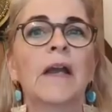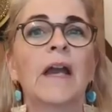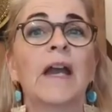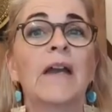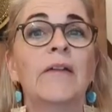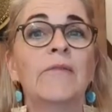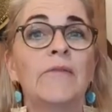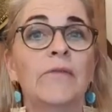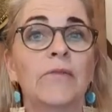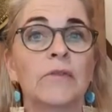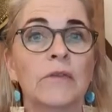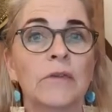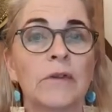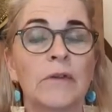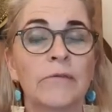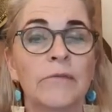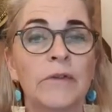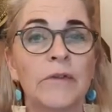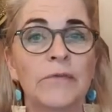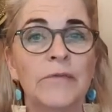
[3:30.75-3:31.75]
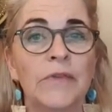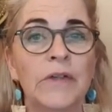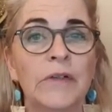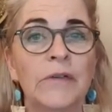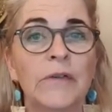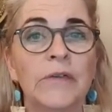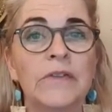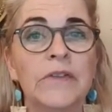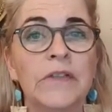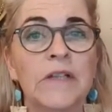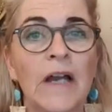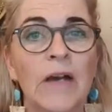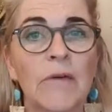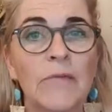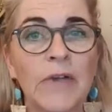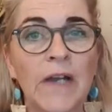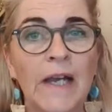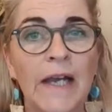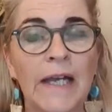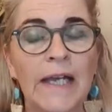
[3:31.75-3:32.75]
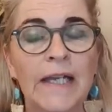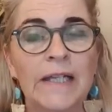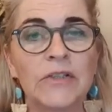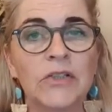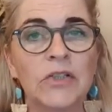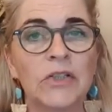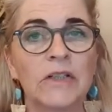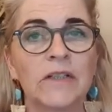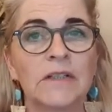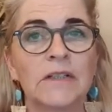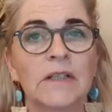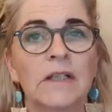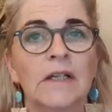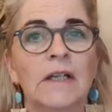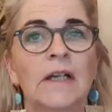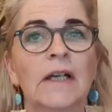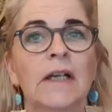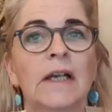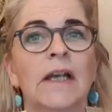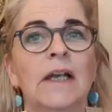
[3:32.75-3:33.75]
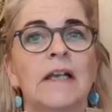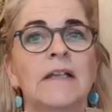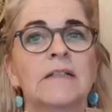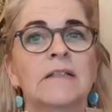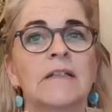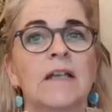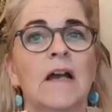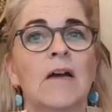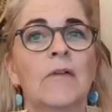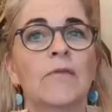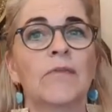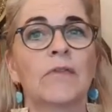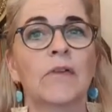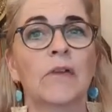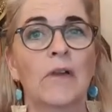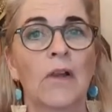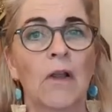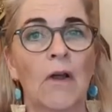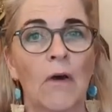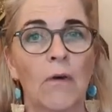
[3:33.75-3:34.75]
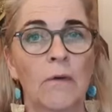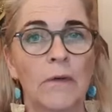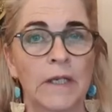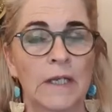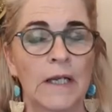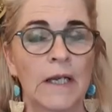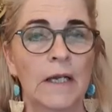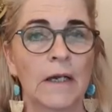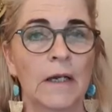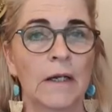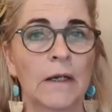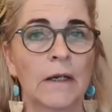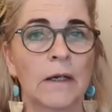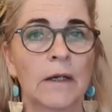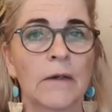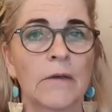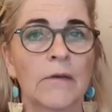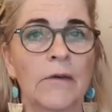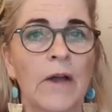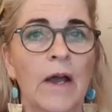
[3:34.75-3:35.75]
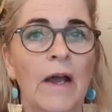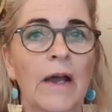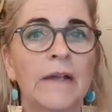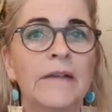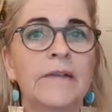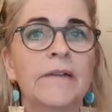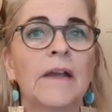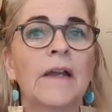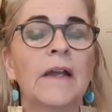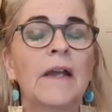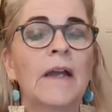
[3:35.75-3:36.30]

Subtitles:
and we feel self-hatred and self-loathing, right?